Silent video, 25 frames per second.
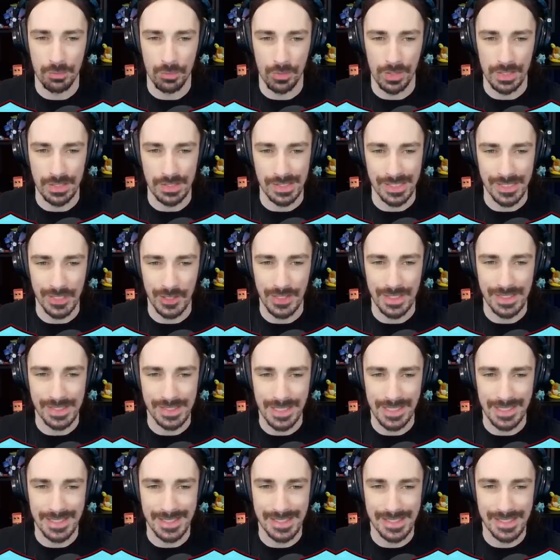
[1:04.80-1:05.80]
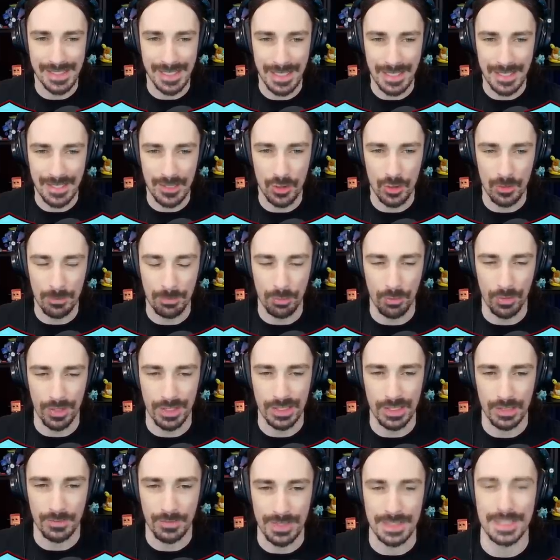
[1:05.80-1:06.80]
points. There is a single
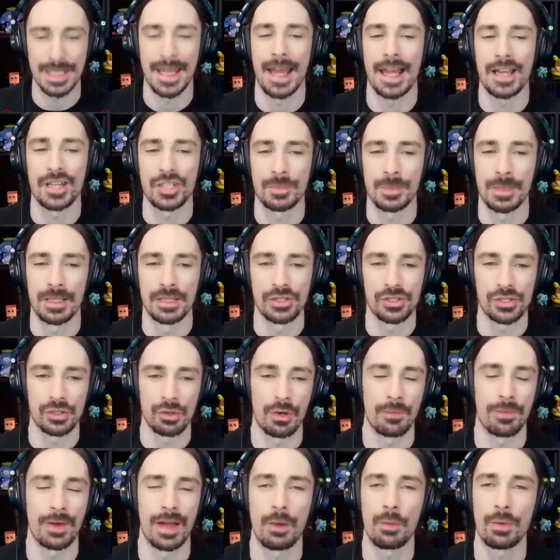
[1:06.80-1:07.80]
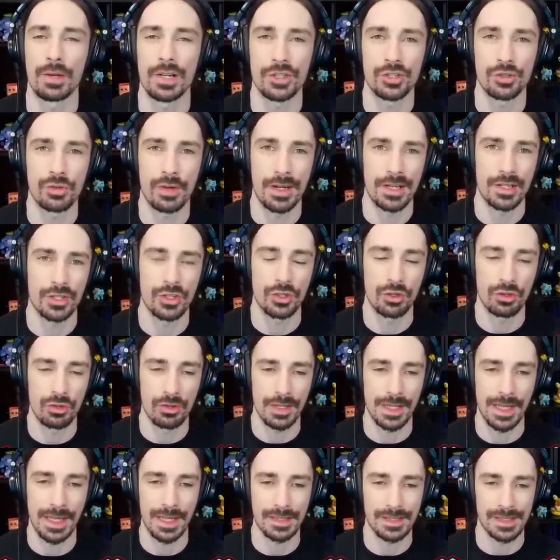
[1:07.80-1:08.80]
point of attachment. So if I want to try to
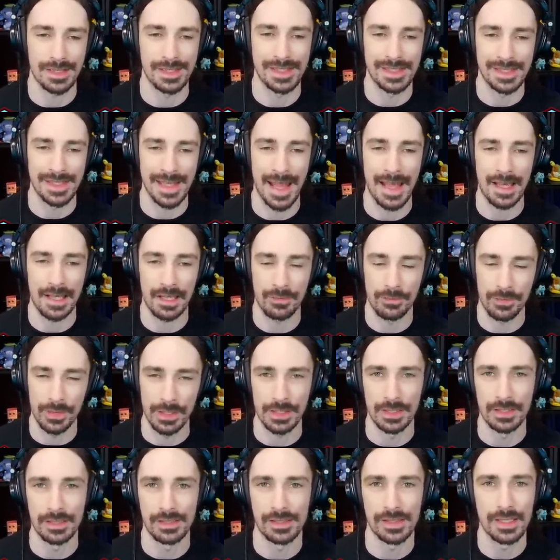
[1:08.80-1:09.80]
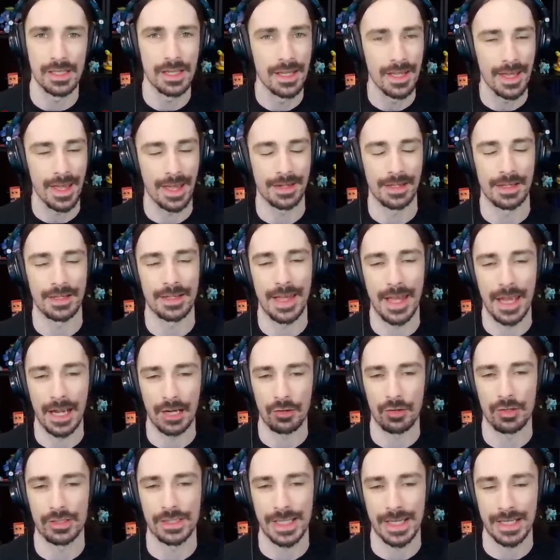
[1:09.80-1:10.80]
create a stack of these in an
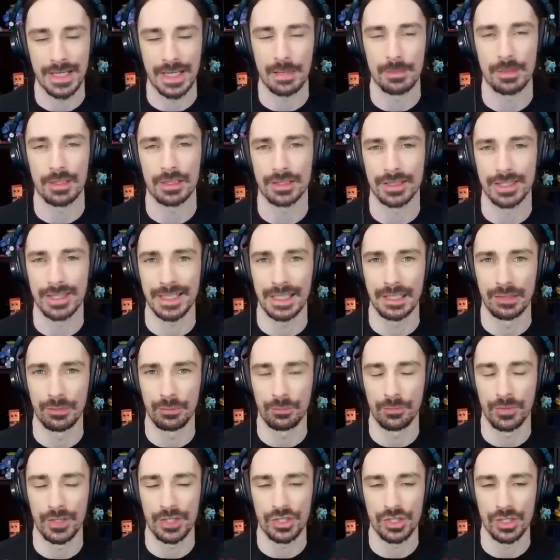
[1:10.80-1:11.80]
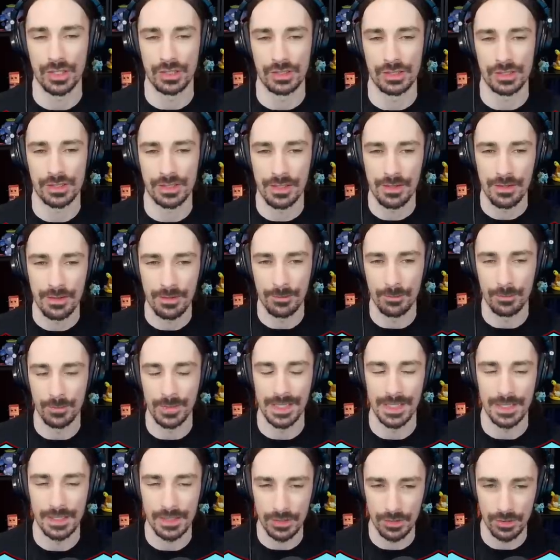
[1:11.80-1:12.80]
aerodynamically efficient
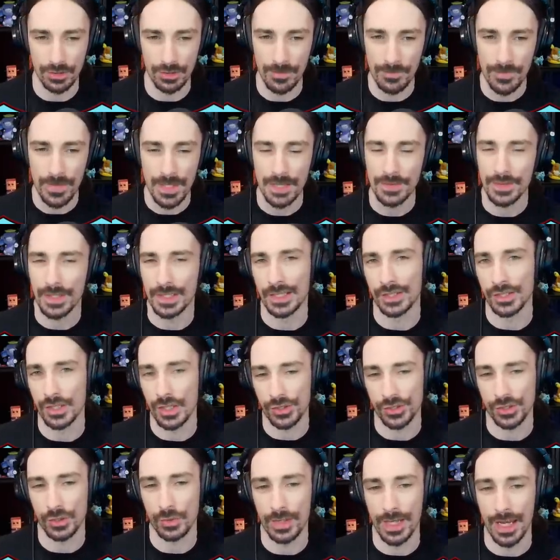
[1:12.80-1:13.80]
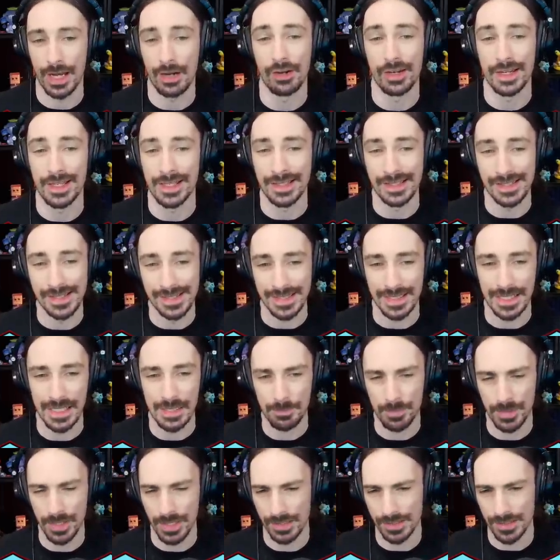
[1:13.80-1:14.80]
vehicle that is also carrying a
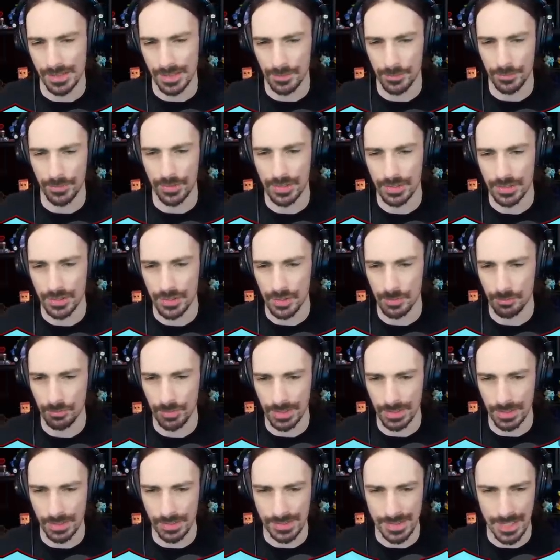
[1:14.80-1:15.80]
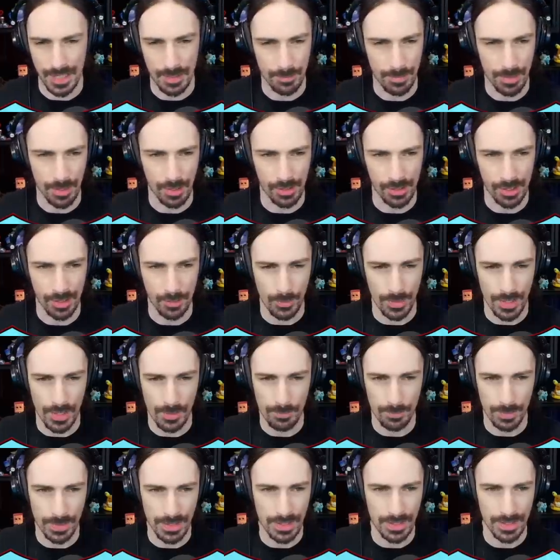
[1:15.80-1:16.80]
seat, because I don't think you can break the sound barrier
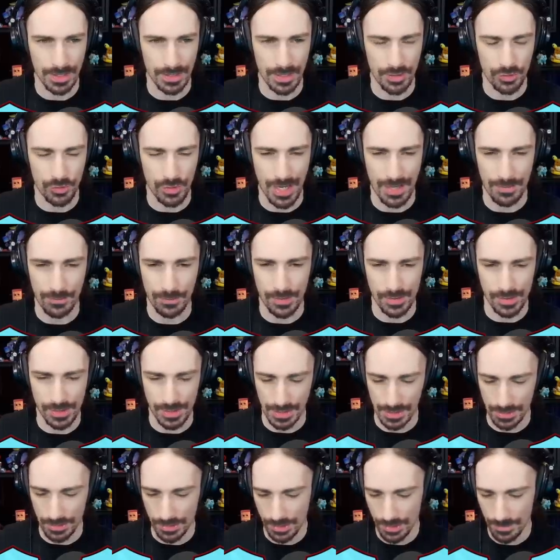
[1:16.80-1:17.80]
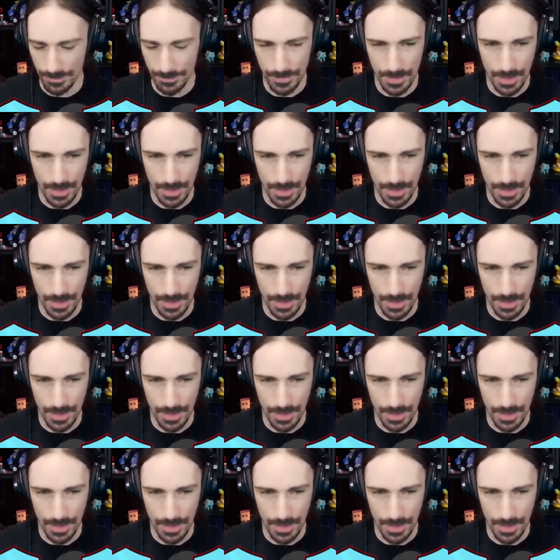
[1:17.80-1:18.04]
without being in a driver's seat,